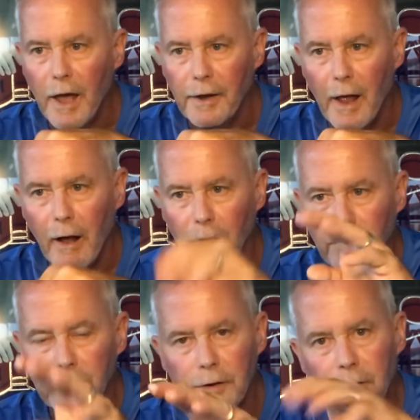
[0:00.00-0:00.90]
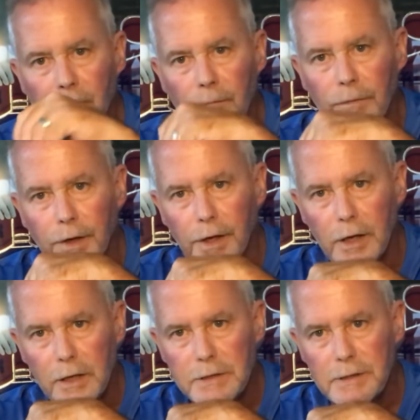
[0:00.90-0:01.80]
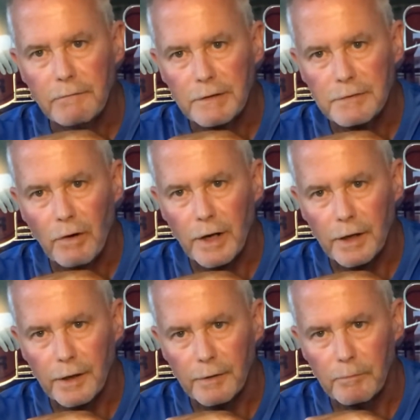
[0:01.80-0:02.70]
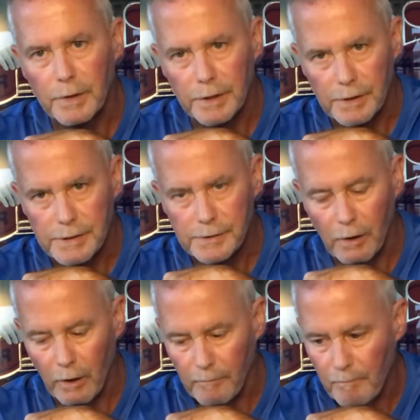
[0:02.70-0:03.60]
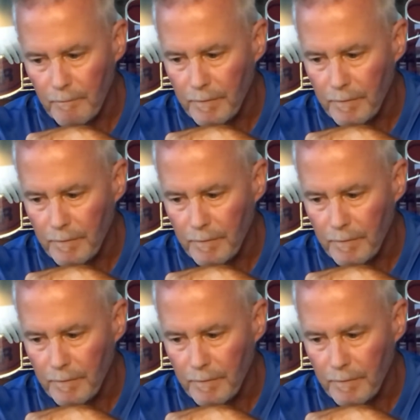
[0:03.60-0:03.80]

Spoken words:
And now the adhesive is ready to be installed.